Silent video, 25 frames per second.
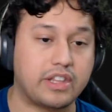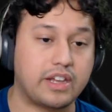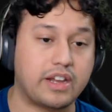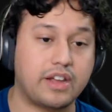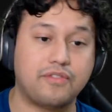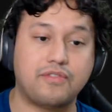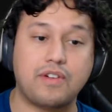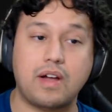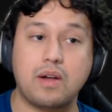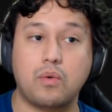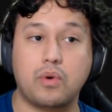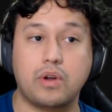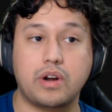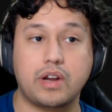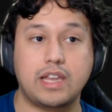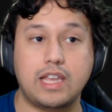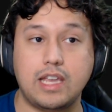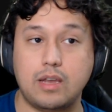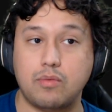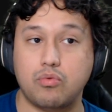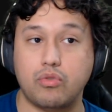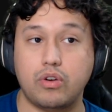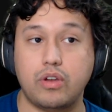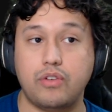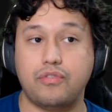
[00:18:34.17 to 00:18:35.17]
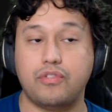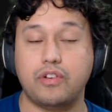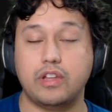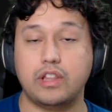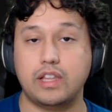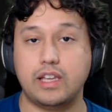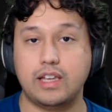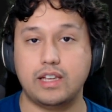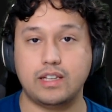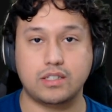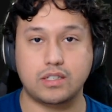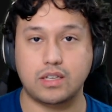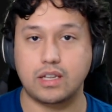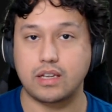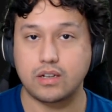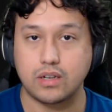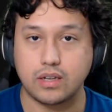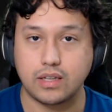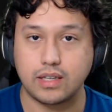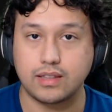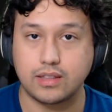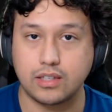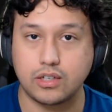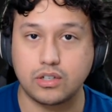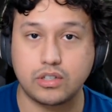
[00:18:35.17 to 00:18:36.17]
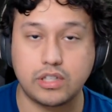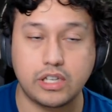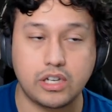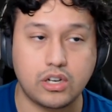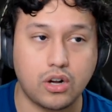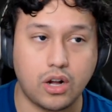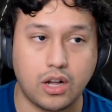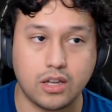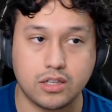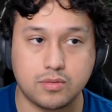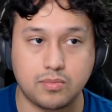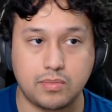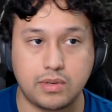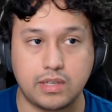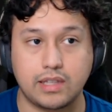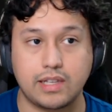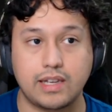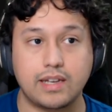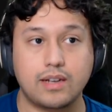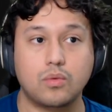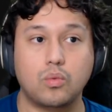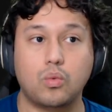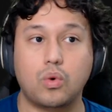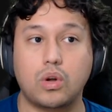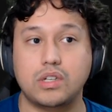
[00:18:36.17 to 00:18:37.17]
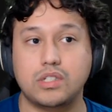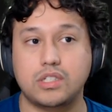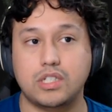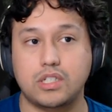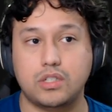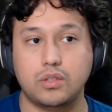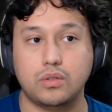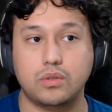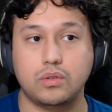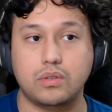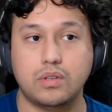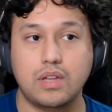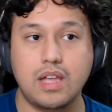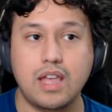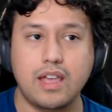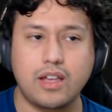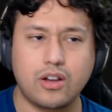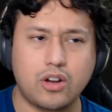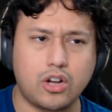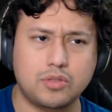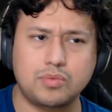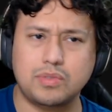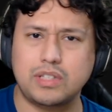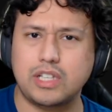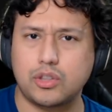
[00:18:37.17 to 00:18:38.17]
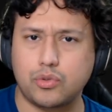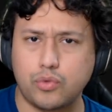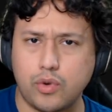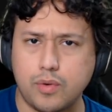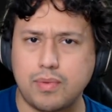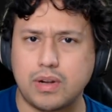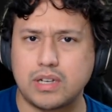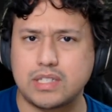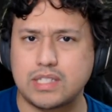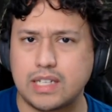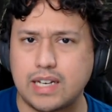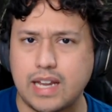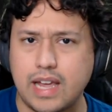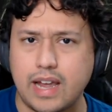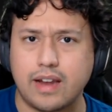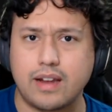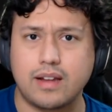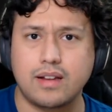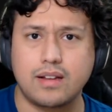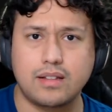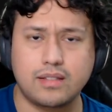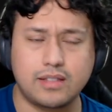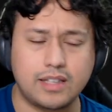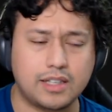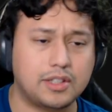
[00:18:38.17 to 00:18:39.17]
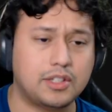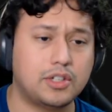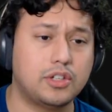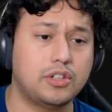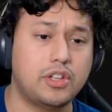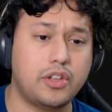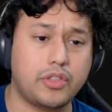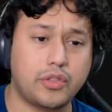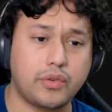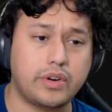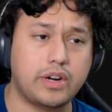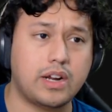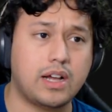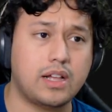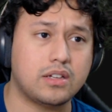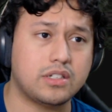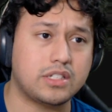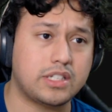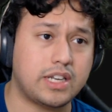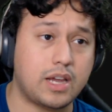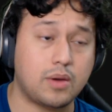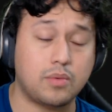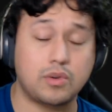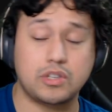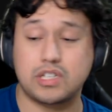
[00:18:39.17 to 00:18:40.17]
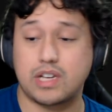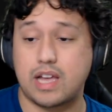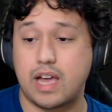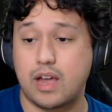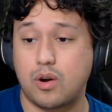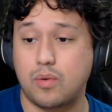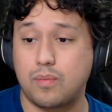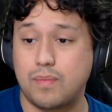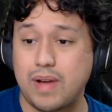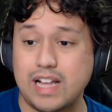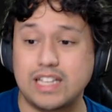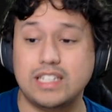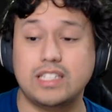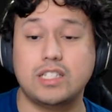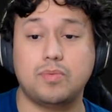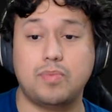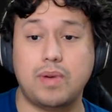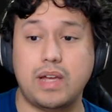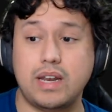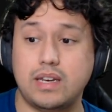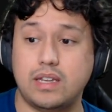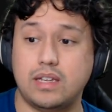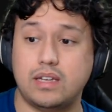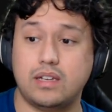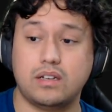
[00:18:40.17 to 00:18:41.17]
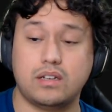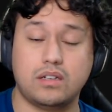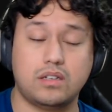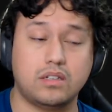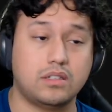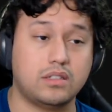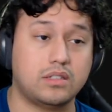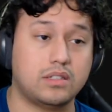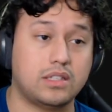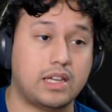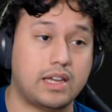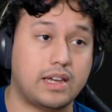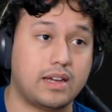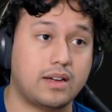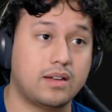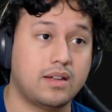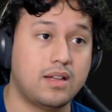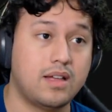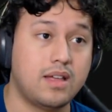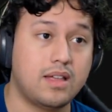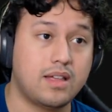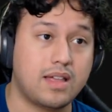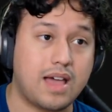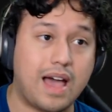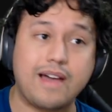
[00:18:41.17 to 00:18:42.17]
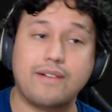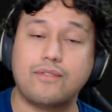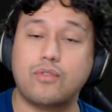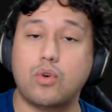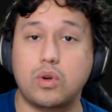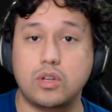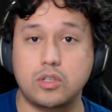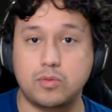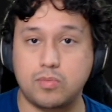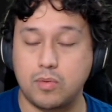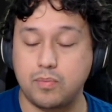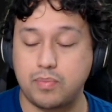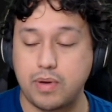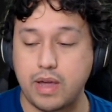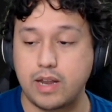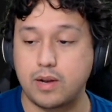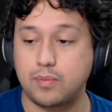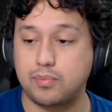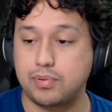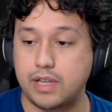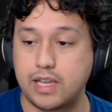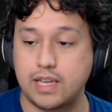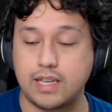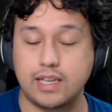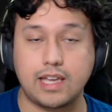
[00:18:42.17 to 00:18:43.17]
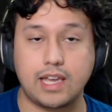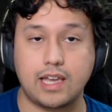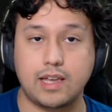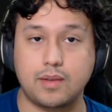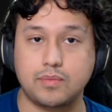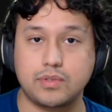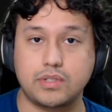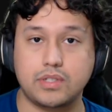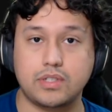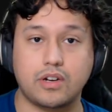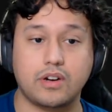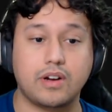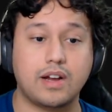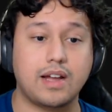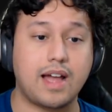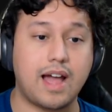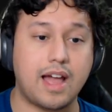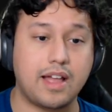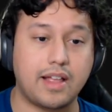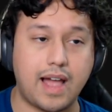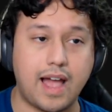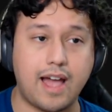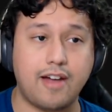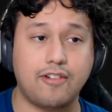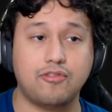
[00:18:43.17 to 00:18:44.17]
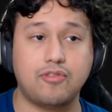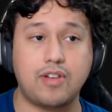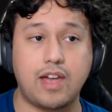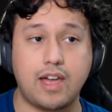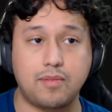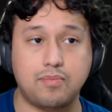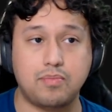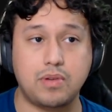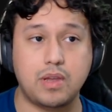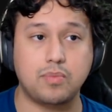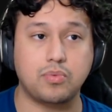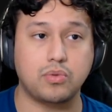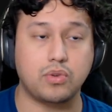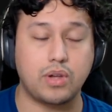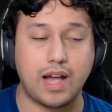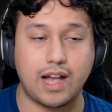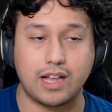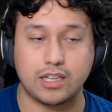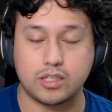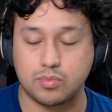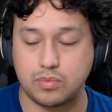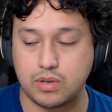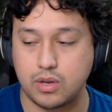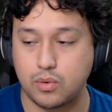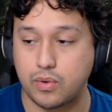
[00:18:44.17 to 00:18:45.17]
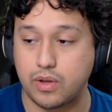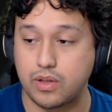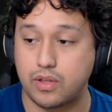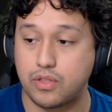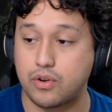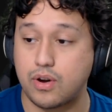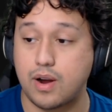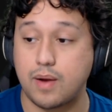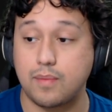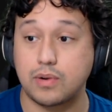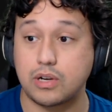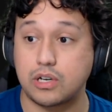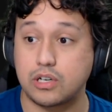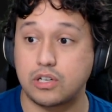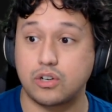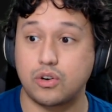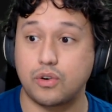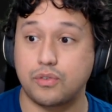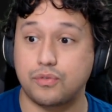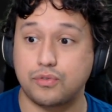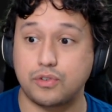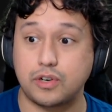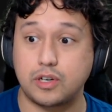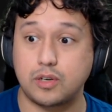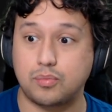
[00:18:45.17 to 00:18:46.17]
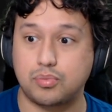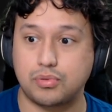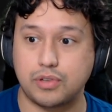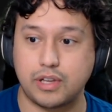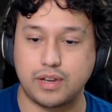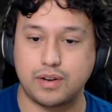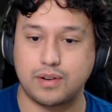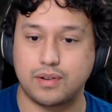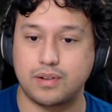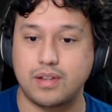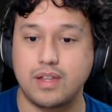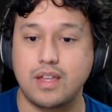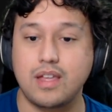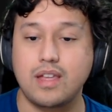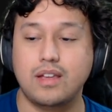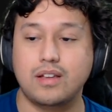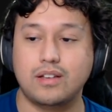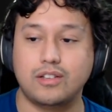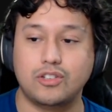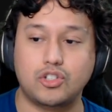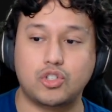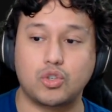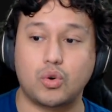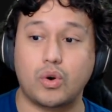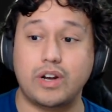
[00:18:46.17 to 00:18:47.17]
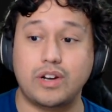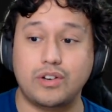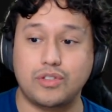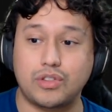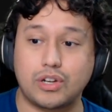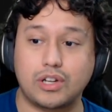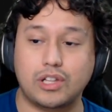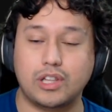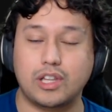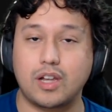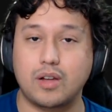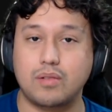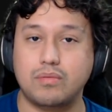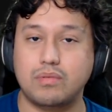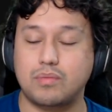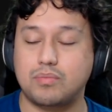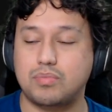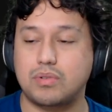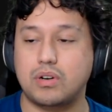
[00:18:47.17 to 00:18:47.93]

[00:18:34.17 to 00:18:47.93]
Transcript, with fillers: Like, if I want to keep refilling, it literally costs me like $3 a day. Like, literally $3 a day, which I don't mind spending, because, like, I've always been pay to play in games, alright? I have had people ask me whether I'm going to go free to play to join the club.